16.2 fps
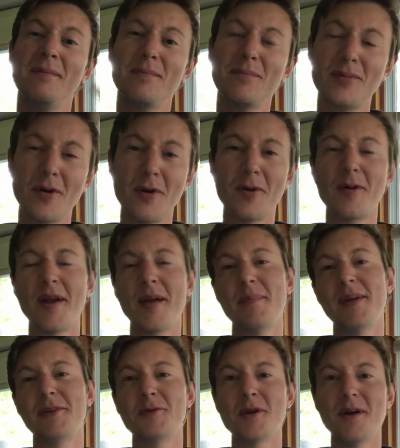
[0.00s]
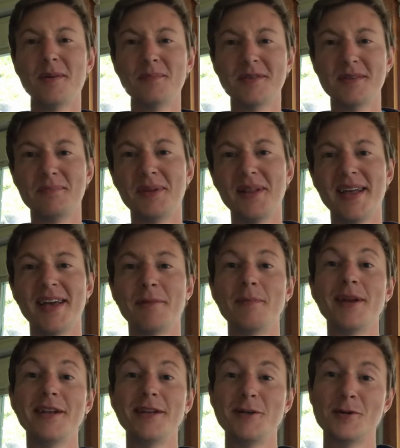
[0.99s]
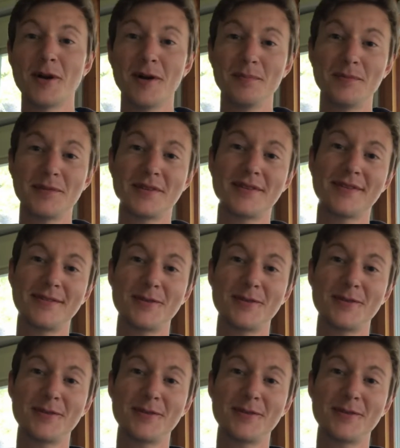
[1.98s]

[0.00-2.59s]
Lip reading: programming drums and playing MIDI drums,